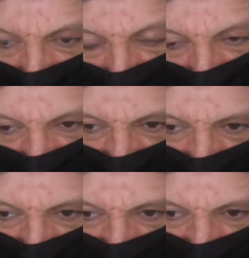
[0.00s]
you feel
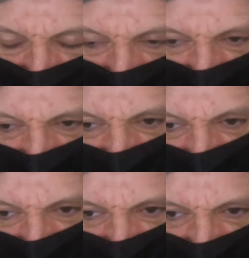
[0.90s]

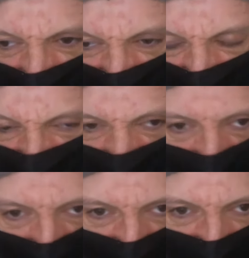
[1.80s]
like you're going to drop
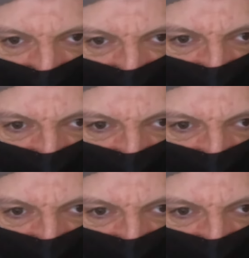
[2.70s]
your bike